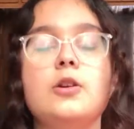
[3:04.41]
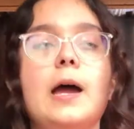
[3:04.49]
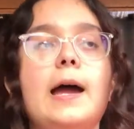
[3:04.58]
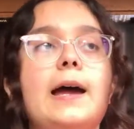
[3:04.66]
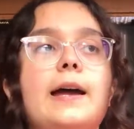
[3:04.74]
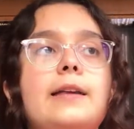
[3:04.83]

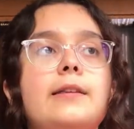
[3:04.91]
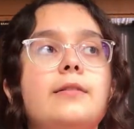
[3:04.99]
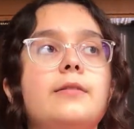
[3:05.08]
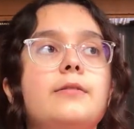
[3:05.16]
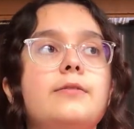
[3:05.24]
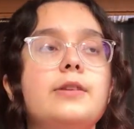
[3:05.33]
And
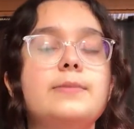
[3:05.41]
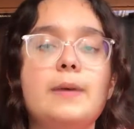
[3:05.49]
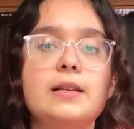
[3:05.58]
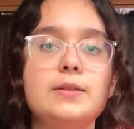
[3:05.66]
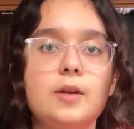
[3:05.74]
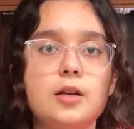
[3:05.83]
this
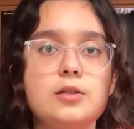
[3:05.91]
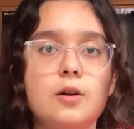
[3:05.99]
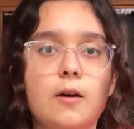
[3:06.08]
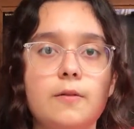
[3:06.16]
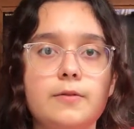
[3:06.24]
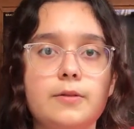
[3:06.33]
BuzzFeed
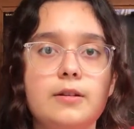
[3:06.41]
Unsolved